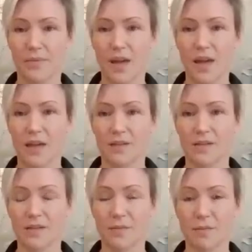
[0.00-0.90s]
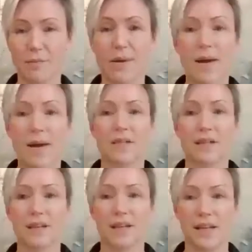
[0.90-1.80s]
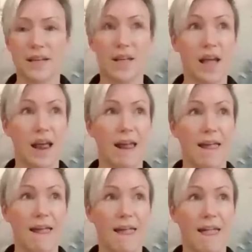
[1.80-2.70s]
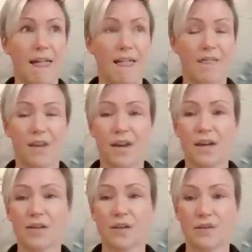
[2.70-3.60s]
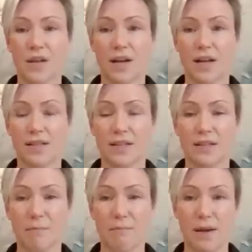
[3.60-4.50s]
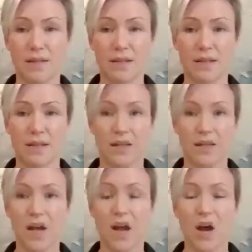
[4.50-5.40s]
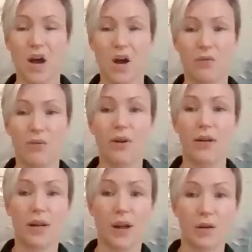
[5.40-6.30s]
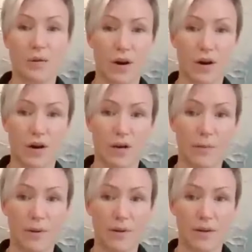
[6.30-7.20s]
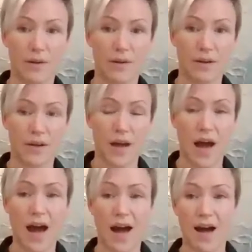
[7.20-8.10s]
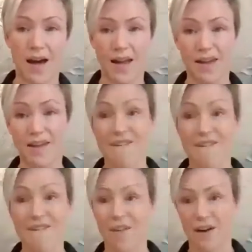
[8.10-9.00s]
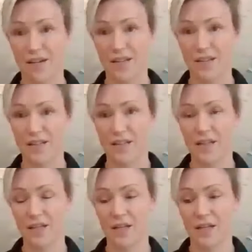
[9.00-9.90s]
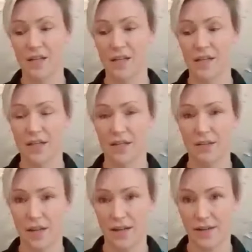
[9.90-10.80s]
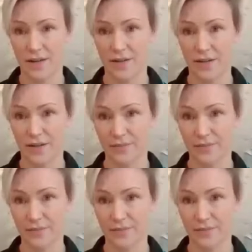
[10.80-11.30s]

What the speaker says: It's basically, the keto diet is basically a really low carb, high fat diet.